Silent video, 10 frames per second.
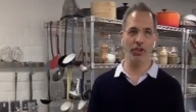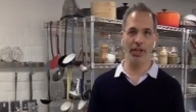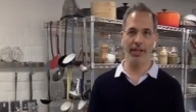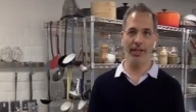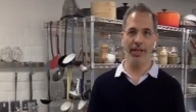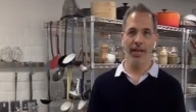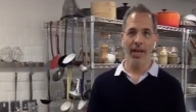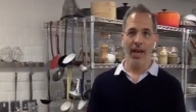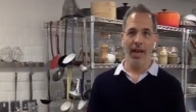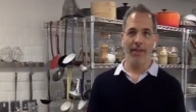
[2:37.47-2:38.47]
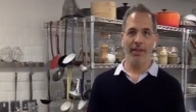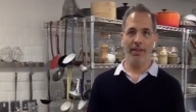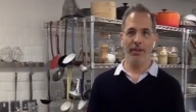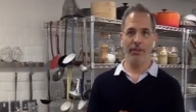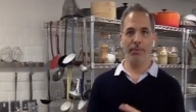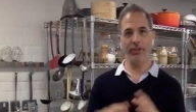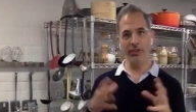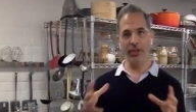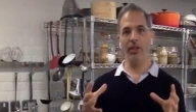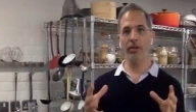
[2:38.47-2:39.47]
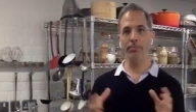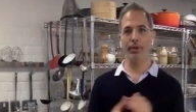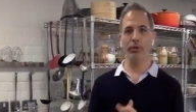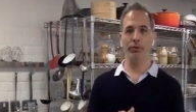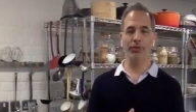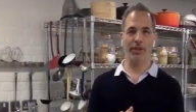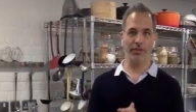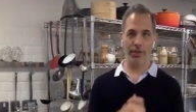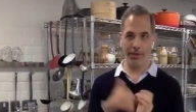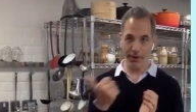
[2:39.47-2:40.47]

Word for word: a chili. And then there is particular produce, that's the